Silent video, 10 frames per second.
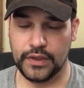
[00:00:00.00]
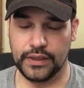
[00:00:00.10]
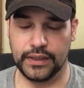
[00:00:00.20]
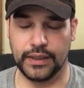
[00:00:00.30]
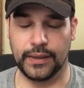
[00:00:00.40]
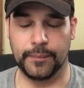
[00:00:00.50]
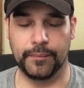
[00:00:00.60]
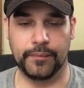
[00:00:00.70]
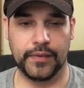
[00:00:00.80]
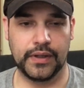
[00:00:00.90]
um,
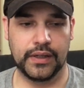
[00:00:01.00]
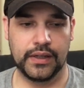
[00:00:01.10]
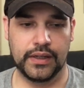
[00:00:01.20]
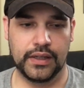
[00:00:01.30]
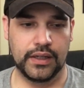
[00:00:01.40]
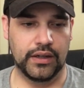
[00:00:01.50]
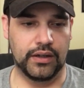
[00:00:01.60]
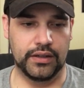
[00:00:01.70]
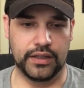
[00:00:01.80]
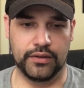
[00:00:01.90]

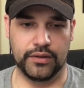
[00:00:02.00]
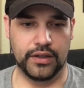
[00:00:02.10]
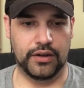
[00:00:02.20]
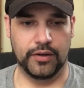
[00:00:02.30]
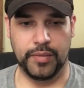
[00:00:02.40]
on either our